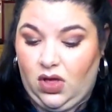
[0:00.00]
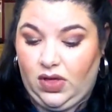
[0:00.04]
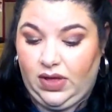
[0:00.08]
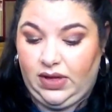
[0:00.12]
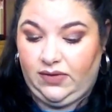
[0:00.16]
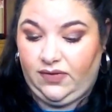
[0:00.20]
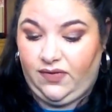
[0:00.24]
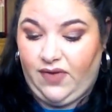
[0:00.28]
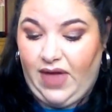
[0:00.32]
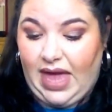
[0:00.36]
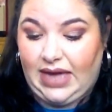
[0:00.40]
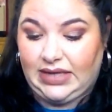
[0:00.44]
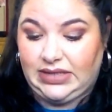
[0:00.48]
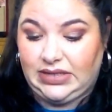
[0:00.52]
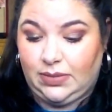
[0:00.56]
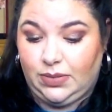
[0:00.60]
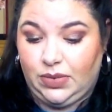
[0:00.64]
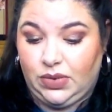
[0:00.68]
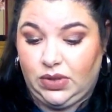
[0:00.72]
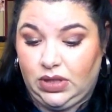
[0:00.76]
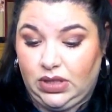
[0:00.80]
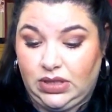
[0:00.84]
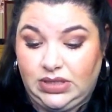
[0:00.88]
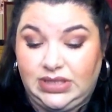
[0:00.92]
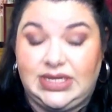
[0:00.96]
In fact,
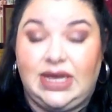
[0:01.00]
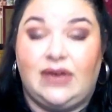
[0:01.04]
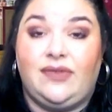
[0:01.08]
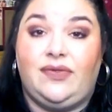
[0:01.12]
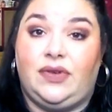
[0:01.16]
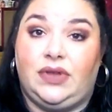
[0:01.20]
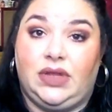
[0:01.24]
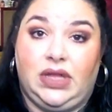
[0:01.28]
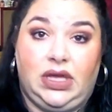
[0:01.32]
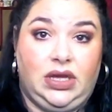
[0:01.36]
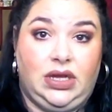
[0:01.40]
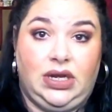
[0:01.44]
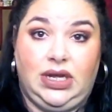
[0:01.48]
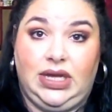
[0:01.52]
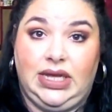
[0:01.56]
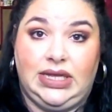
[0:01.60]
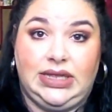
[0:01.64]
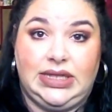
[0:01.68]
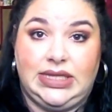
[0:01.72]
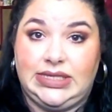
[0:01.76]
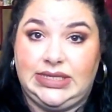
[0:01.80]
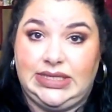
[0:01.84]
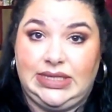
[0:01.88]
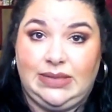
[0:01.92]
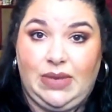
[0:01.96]
I'm definitely going to get
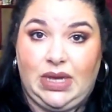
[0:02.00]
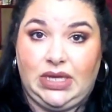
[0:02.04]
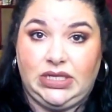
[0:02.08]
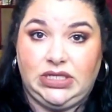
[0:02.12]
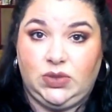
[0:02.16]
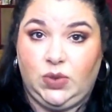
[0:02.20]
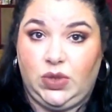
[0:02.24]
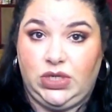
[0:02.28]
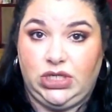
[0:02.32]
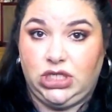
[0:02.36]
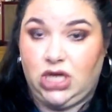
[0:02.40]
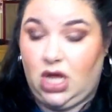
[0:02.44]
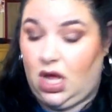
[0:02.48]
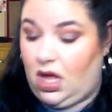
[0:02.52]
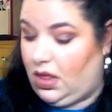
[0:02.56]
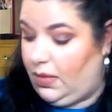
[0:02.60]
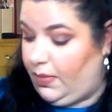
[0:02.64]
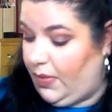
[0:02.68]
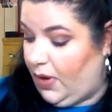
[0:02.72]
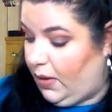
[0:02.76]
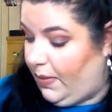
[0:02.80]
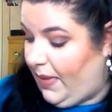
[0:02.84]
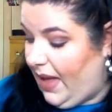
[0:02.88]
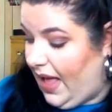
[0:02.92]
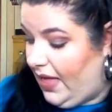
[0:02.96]
the Semi-Sweet Chocolate
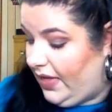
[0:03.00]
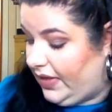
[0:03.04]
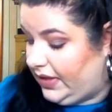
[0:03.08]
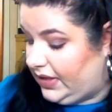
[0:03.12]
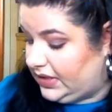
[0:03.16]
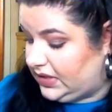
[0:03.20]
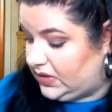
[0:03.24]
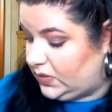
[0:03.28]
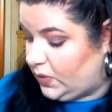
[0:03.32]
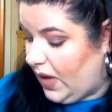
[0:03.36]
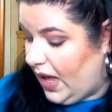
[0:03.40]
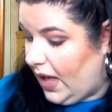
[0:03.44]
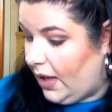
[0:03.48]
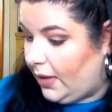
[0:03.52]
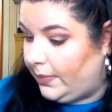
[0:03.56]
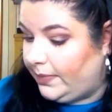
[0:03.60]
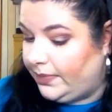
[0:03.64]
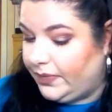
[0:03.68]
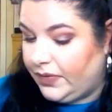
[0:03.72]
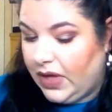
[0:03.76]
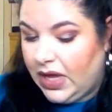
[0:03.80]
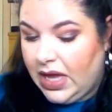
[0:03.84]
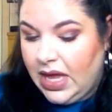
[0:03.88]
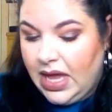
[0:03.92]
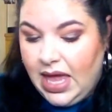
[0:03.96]
Bar palette as well.
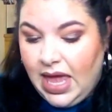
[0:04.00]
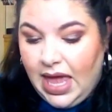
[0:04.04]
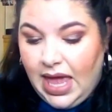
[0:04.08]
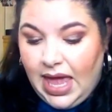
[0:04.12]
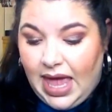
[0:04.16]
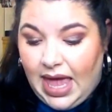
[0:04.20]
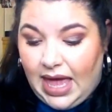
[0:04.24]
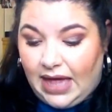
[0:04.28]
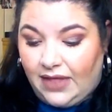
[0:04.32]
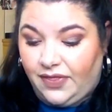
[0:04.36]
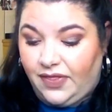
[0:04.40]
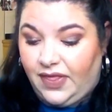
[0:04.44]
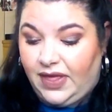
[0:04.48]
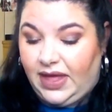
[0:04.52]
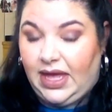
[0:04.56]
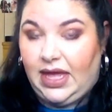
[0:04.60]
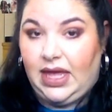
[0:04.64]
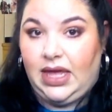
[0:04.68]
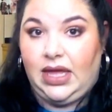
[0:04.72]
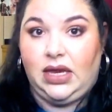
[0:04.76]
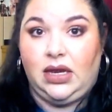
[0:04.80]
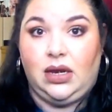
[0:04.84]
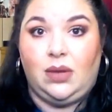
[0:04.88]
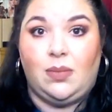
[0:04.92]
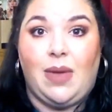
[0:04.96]
And
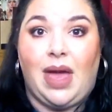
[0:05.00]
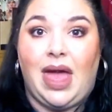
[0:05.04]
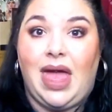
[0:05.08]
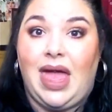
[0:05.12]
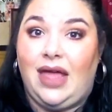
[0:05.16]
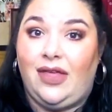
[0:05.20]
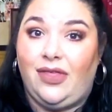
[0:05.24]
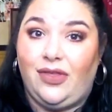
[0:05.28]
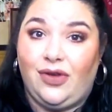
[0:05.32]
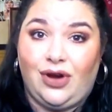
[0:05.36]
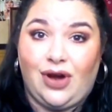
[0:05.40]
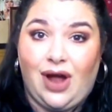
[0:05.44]
then my other